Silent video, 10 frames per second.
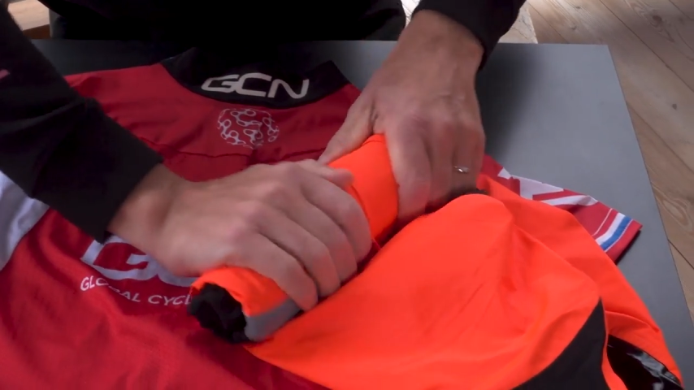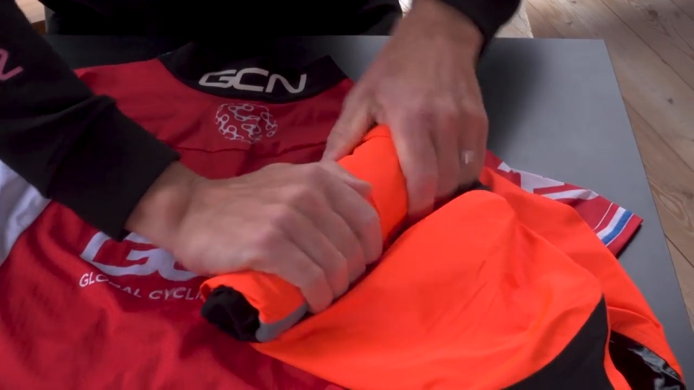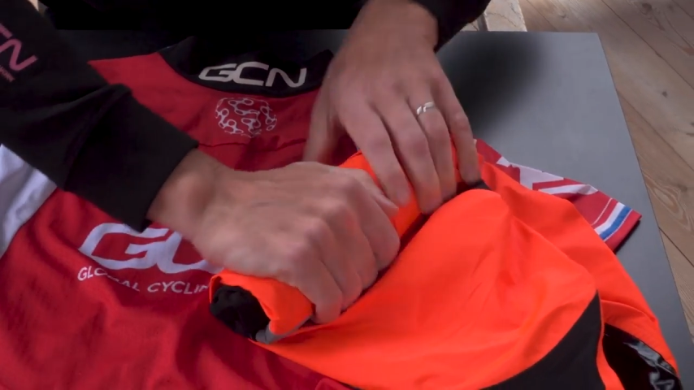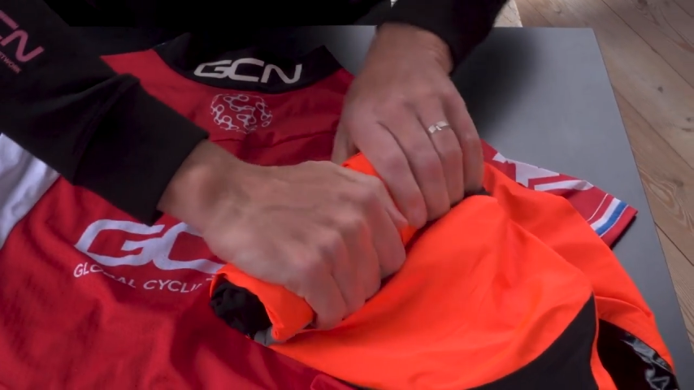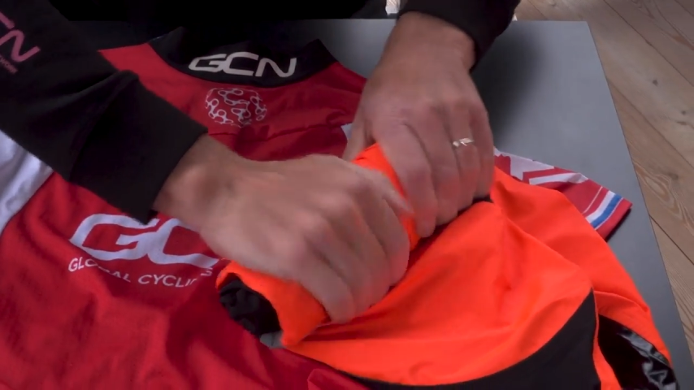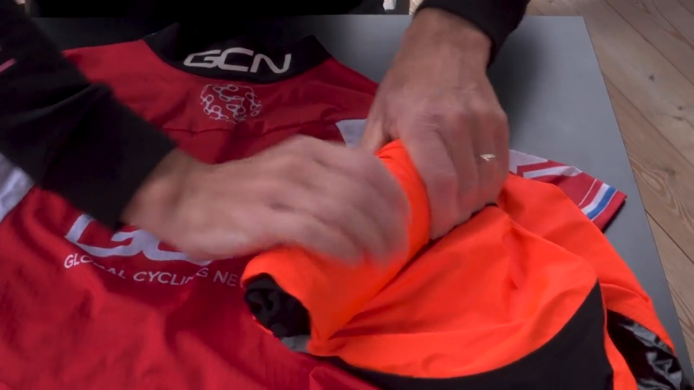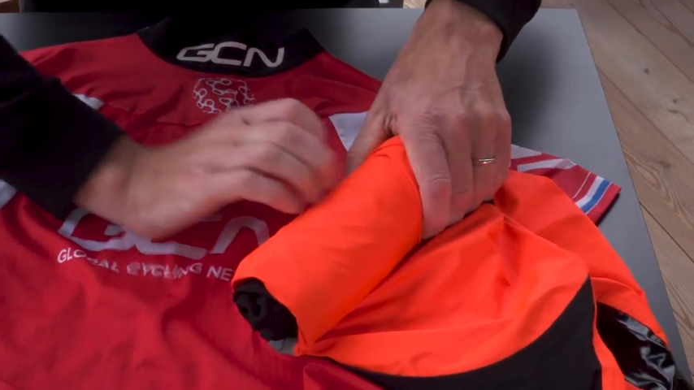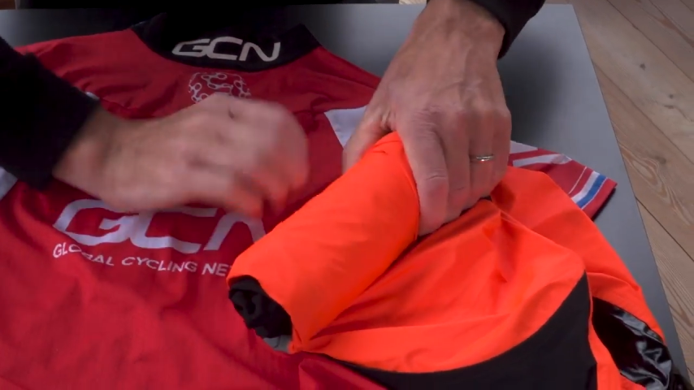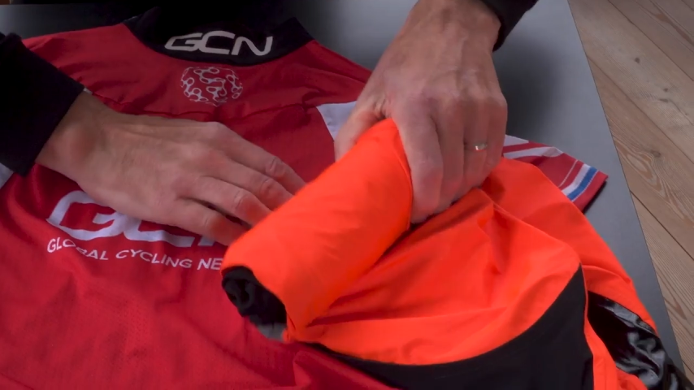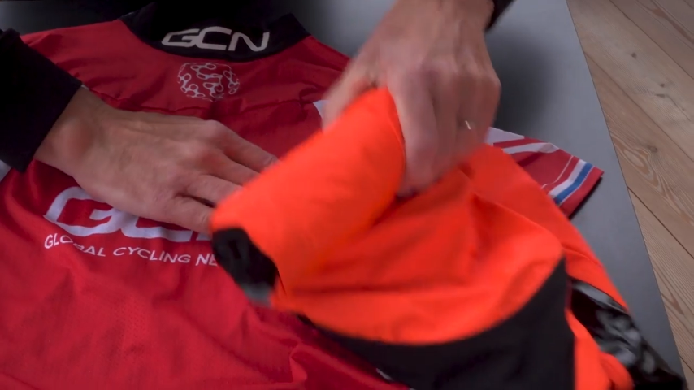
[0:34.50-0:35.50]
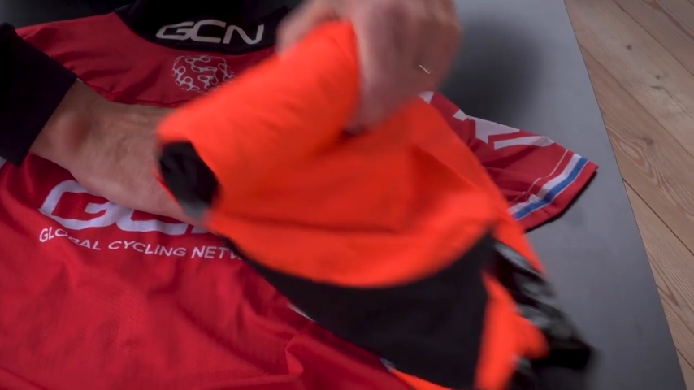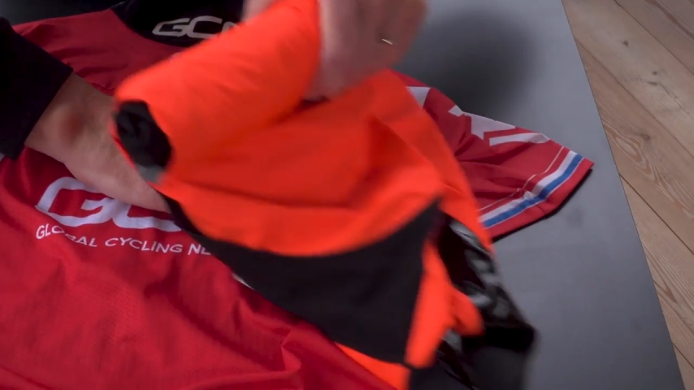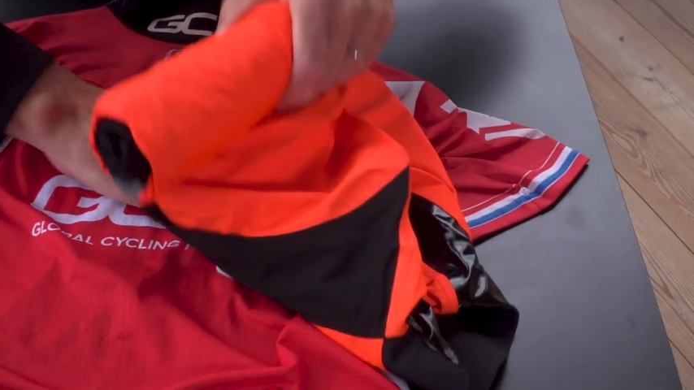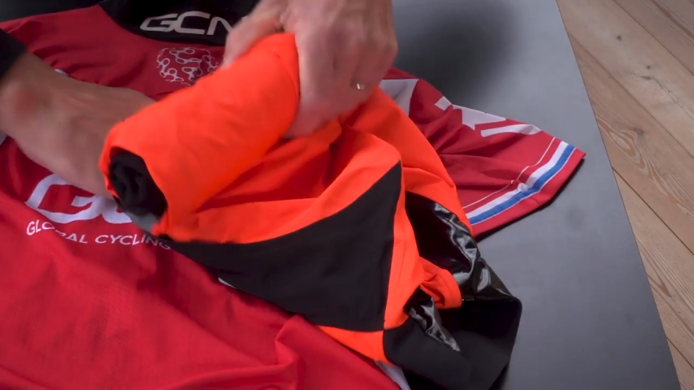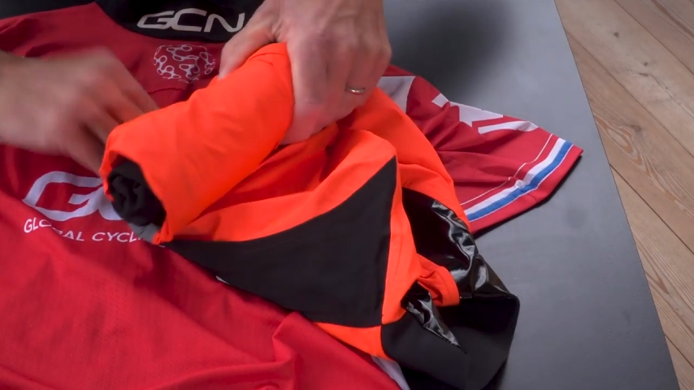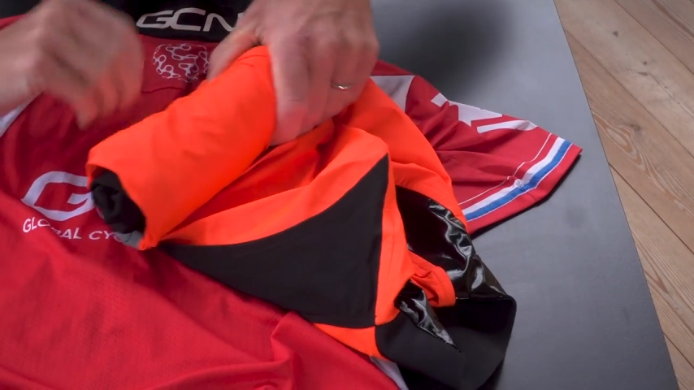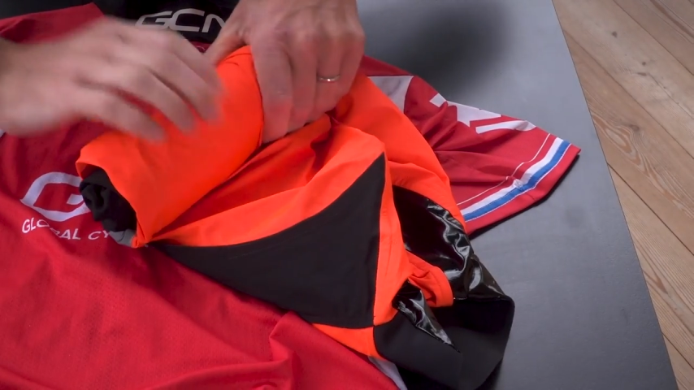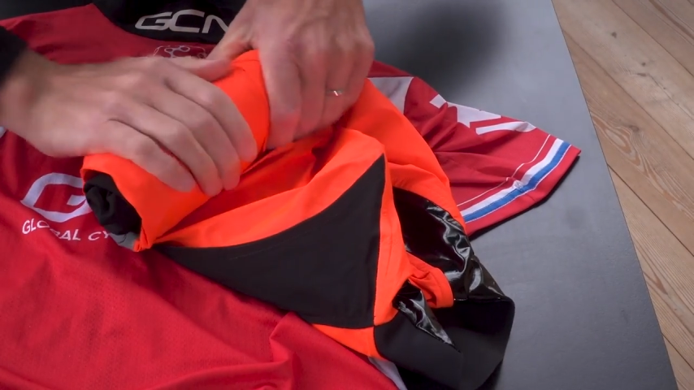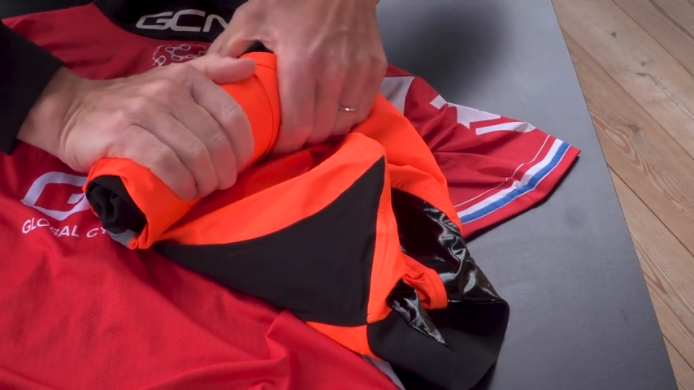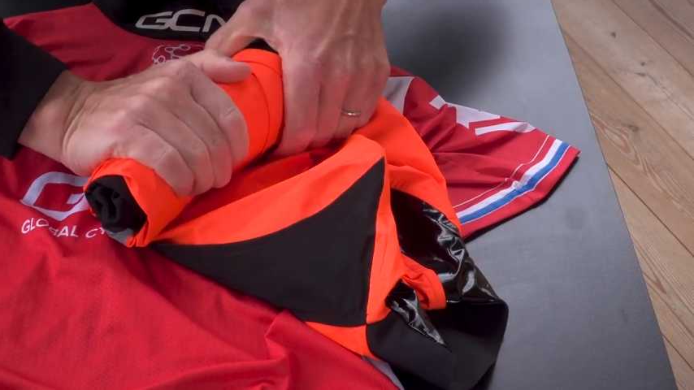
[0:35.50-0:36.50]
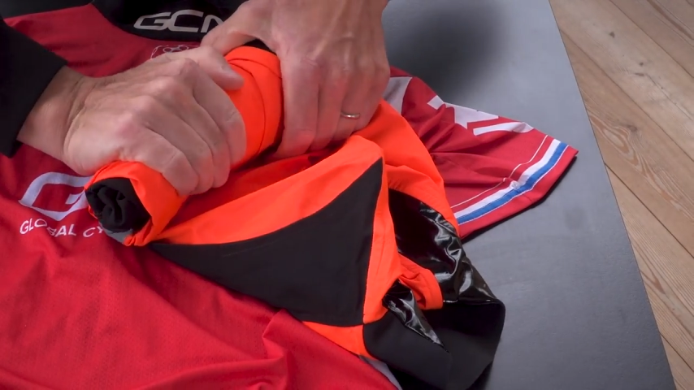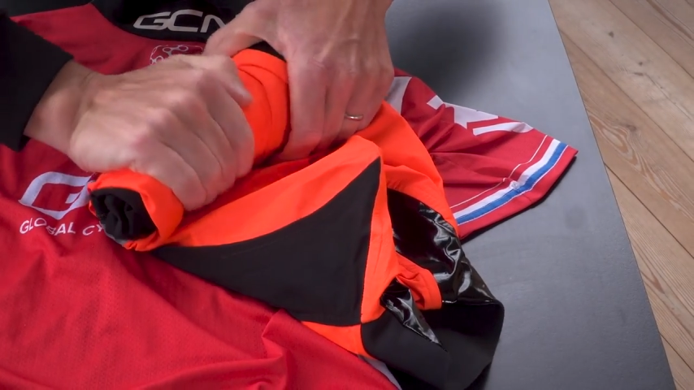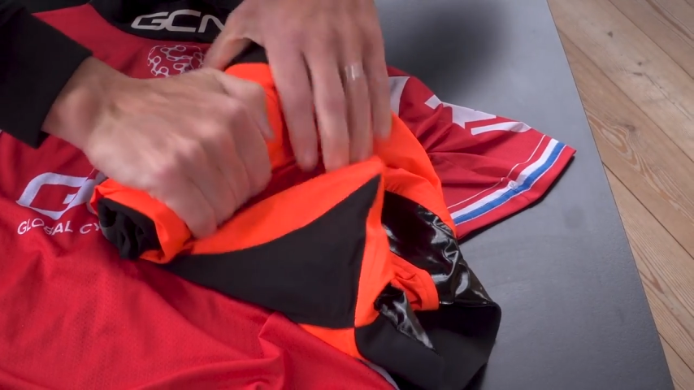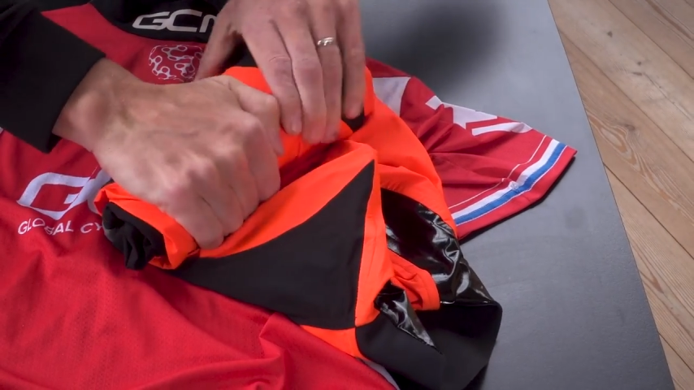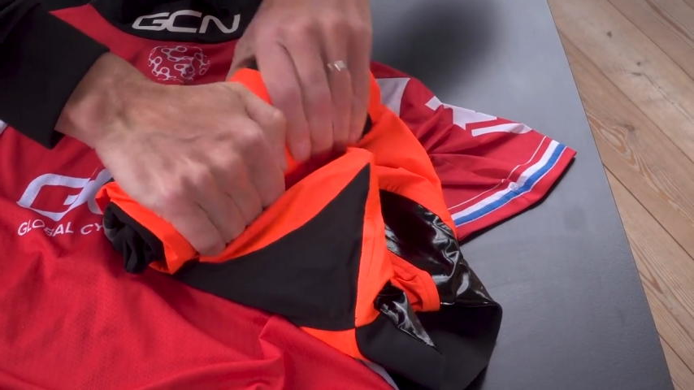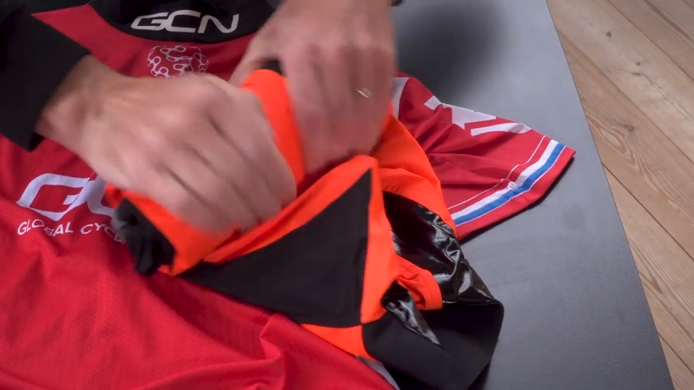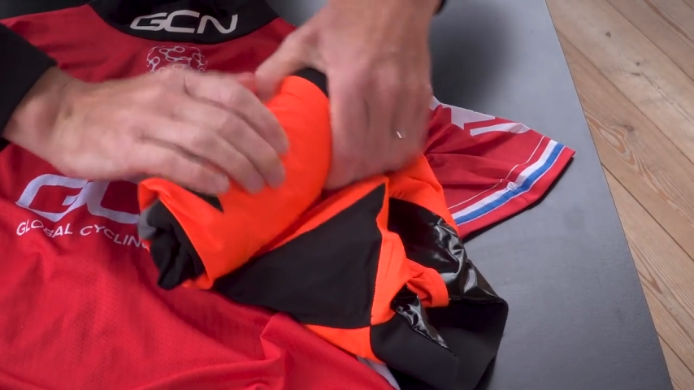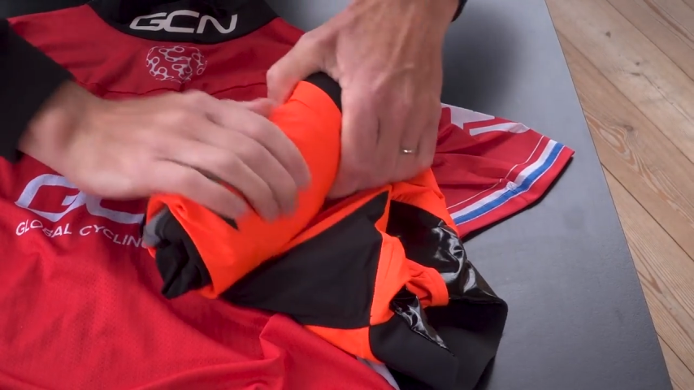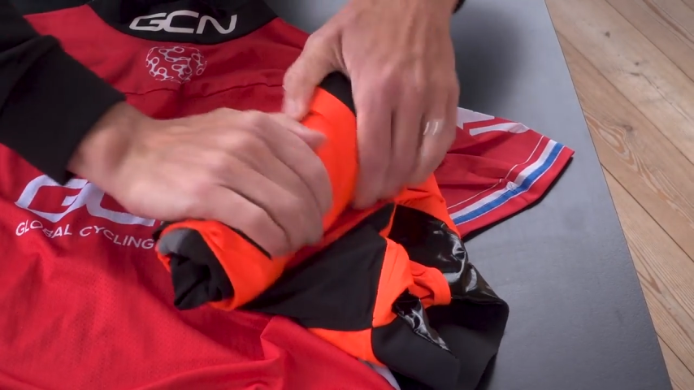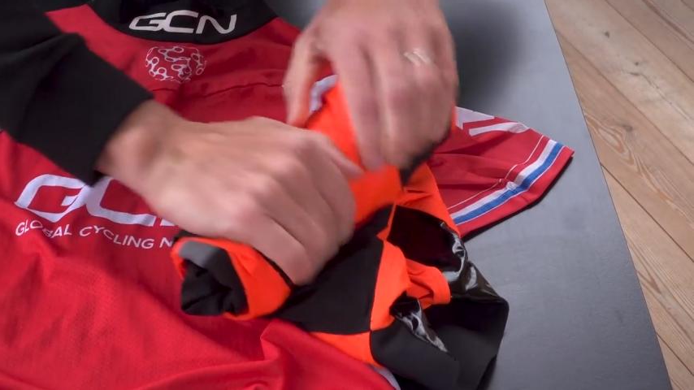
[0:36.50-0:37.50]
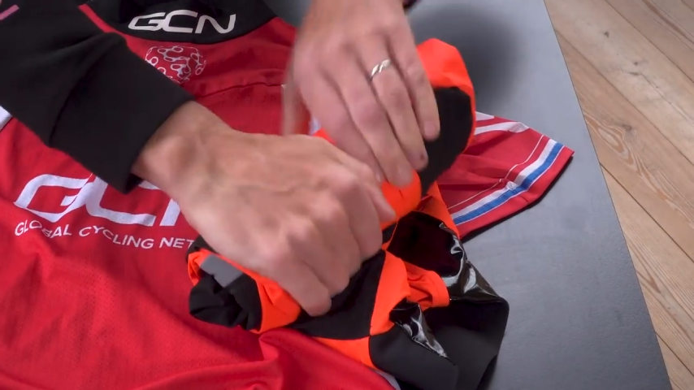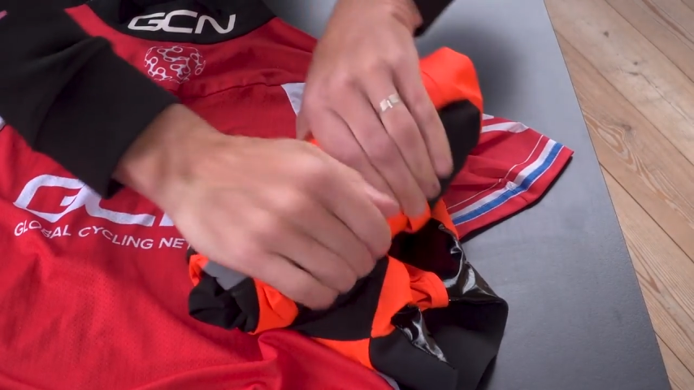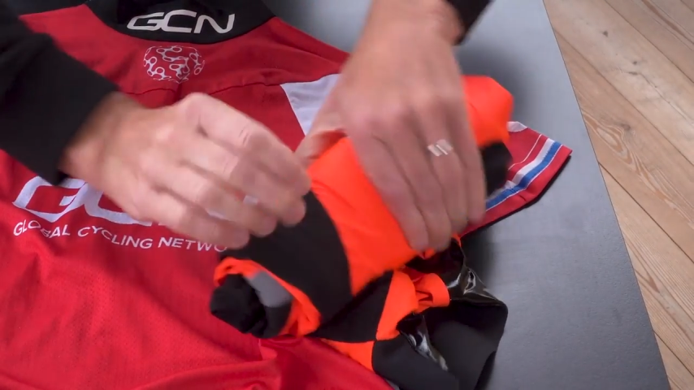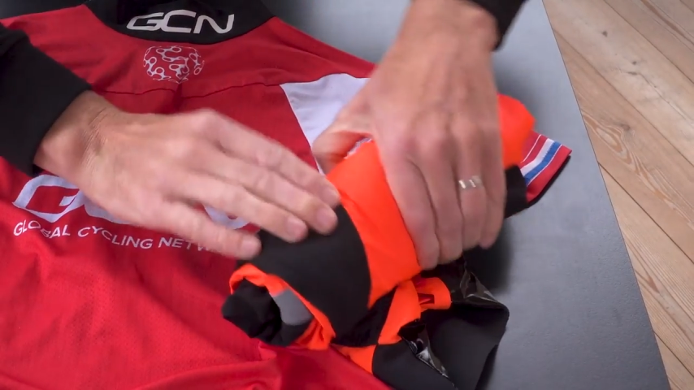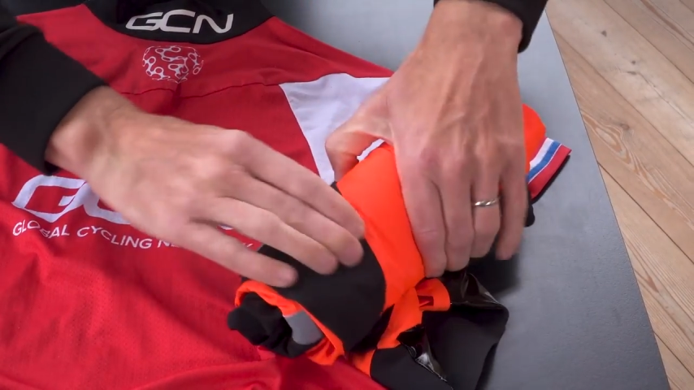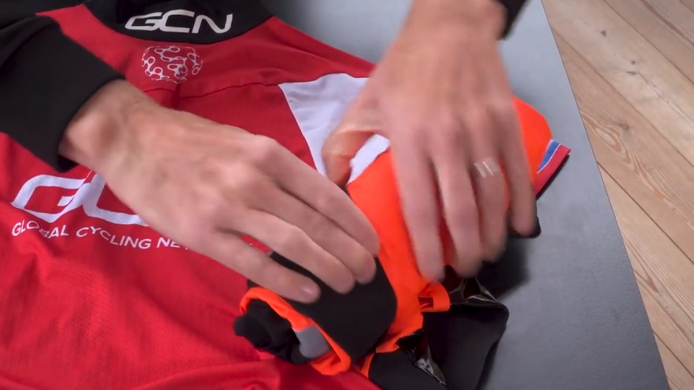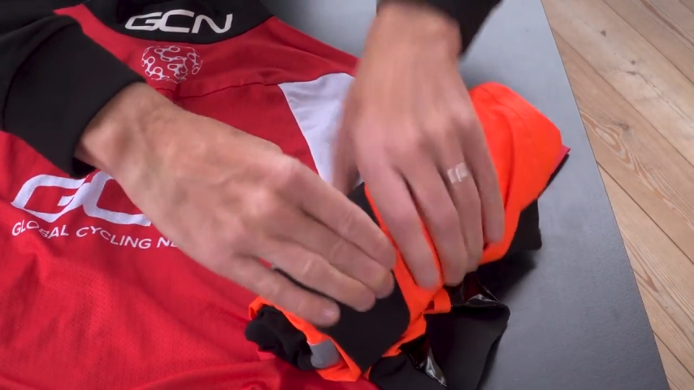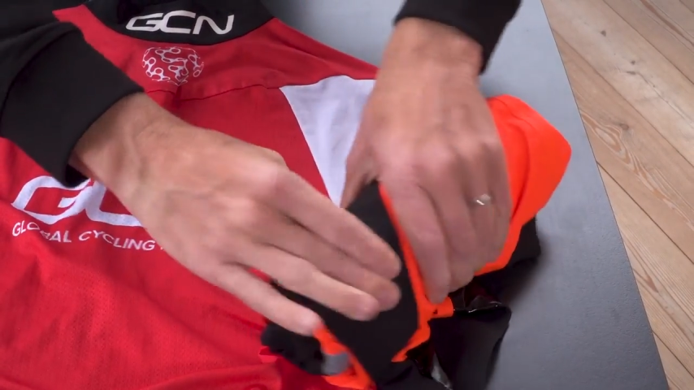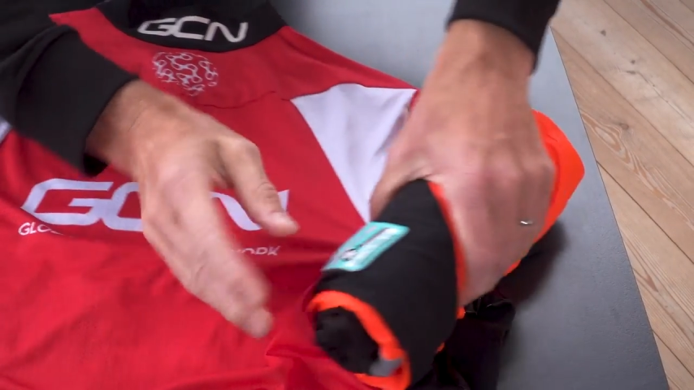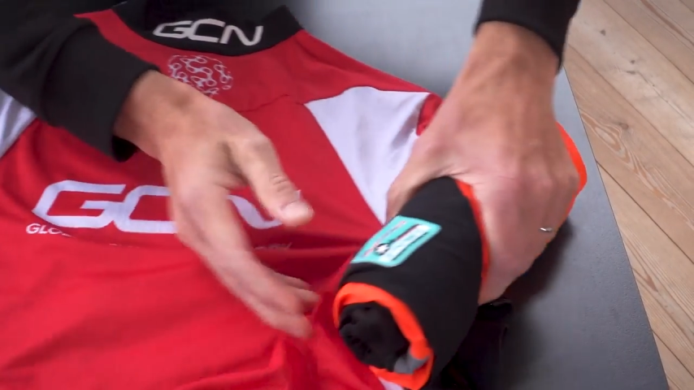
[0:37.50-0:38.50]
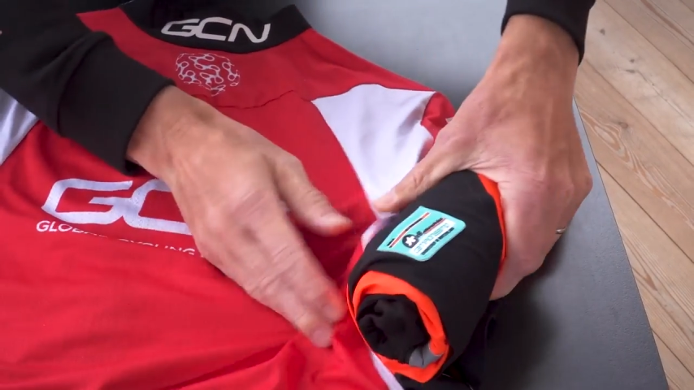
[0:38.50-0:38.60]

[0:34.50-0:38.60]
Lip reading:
[unreadable: no face in view]